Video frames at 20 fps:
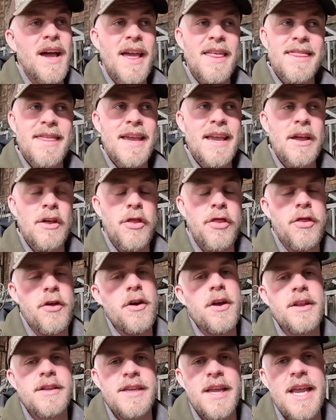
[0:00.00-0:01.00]
I think,
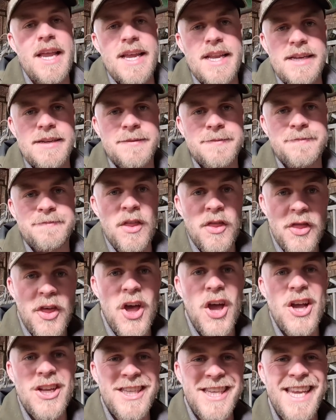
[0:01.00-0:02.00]
13
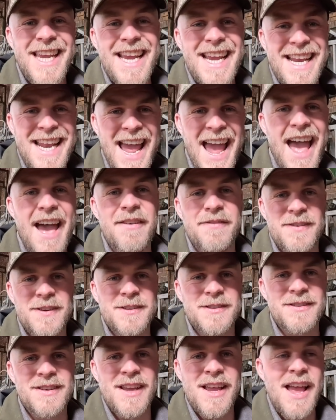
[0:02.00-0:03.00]

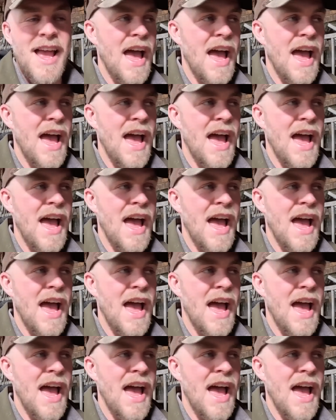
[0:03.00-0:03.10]
heifers.